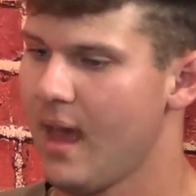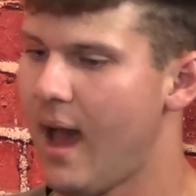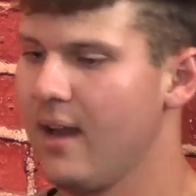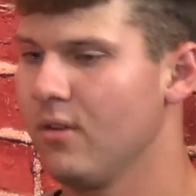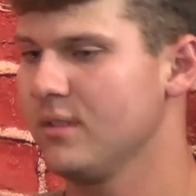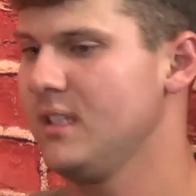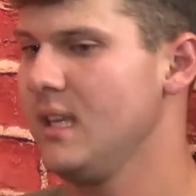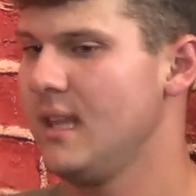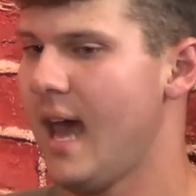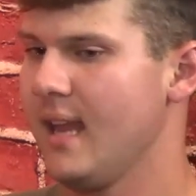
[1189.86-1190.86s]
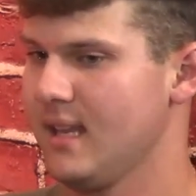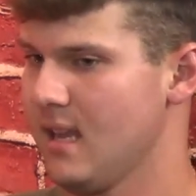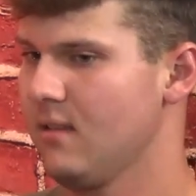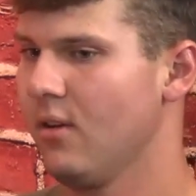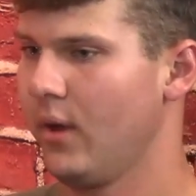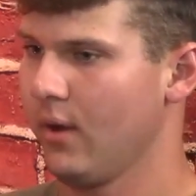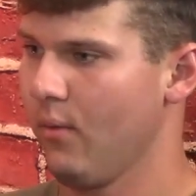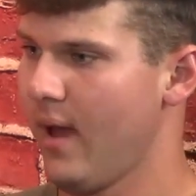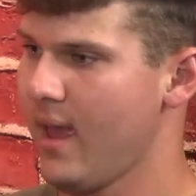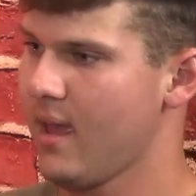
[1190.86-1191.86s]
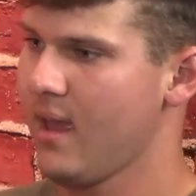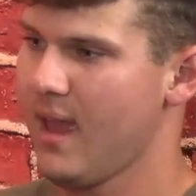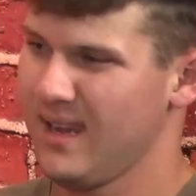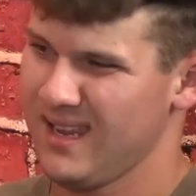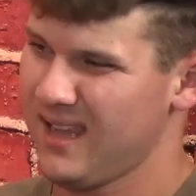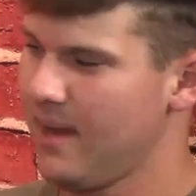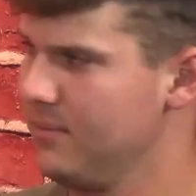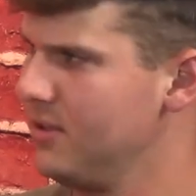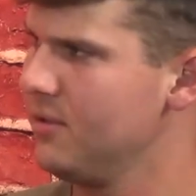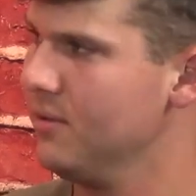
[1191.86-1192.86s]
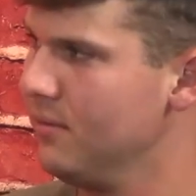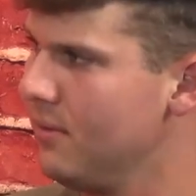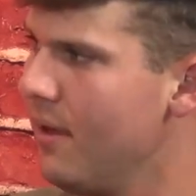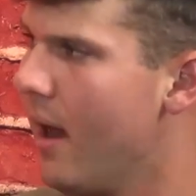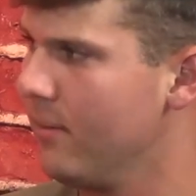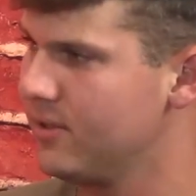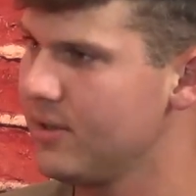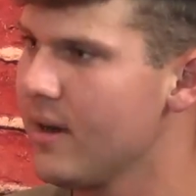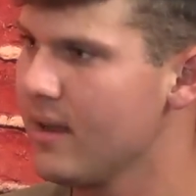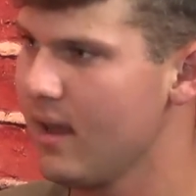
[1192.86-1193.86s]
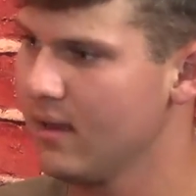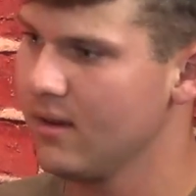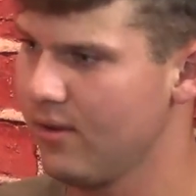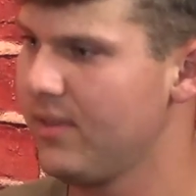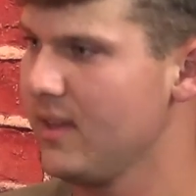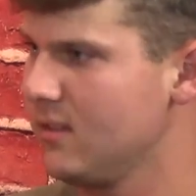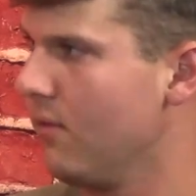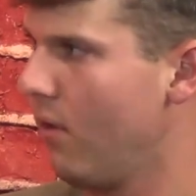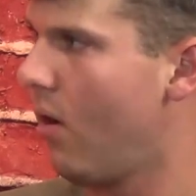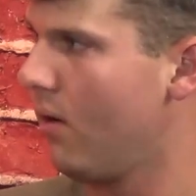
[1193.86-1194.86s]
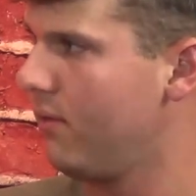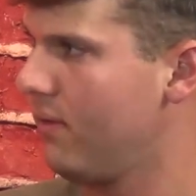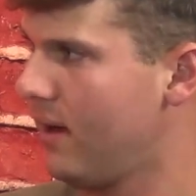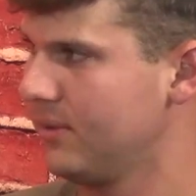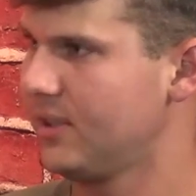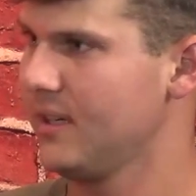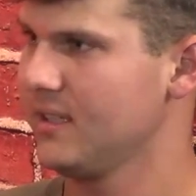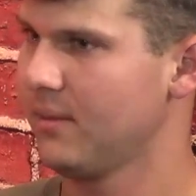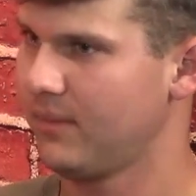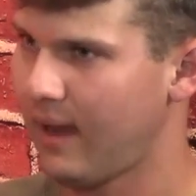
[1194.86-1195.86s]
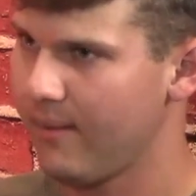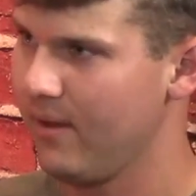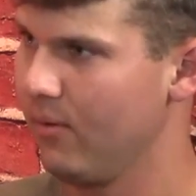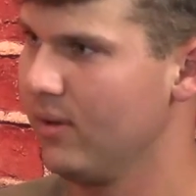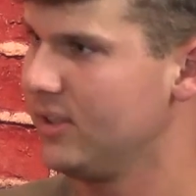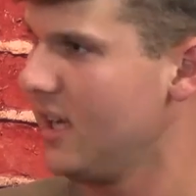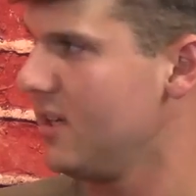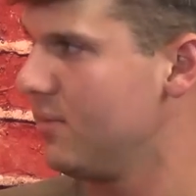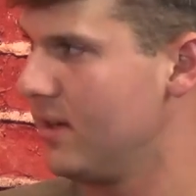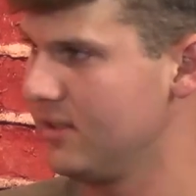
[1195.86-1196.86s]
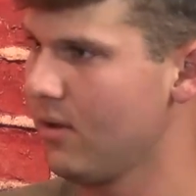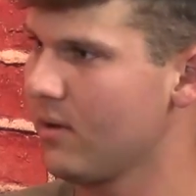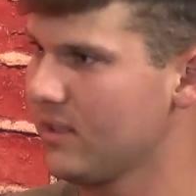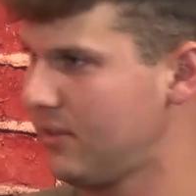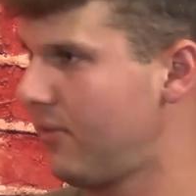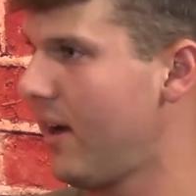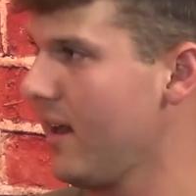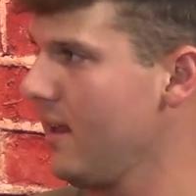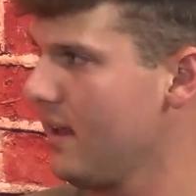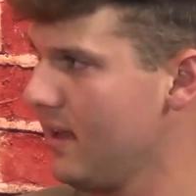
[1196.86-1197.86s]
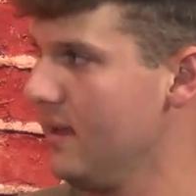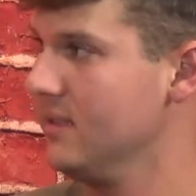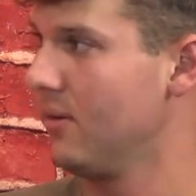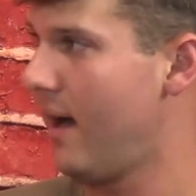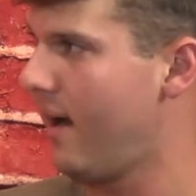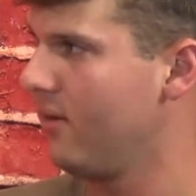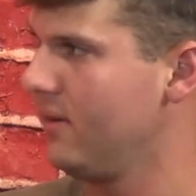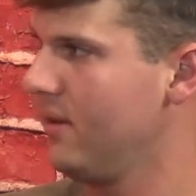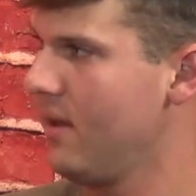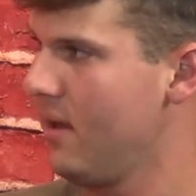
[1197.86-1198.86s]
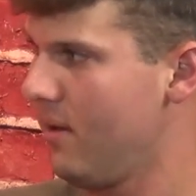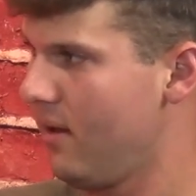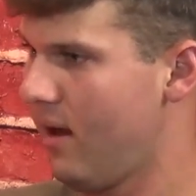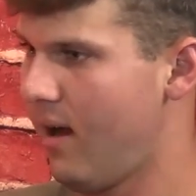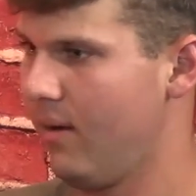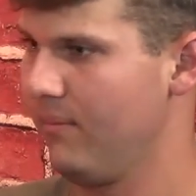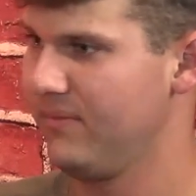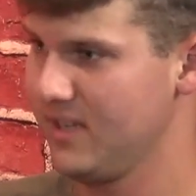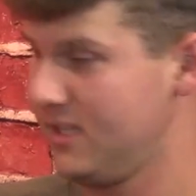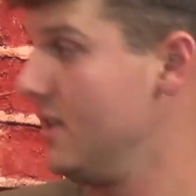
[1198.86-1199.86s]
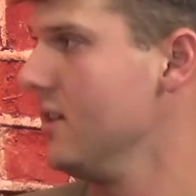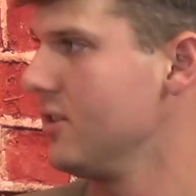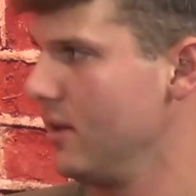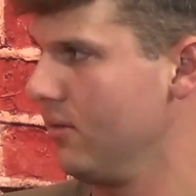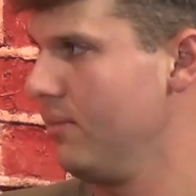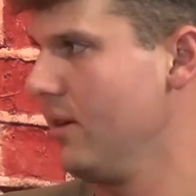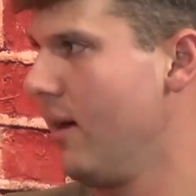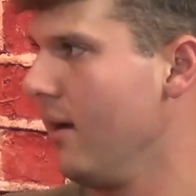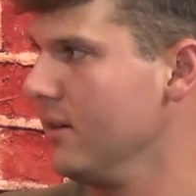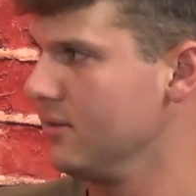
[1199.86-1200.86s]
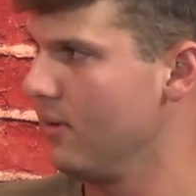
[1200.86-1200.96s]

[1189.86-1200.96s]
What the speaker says: I don't see that need going away anytime soon. I'm sure, things evolve. I'm sure at some time it will change, but as long as freight is around, this industry will be around as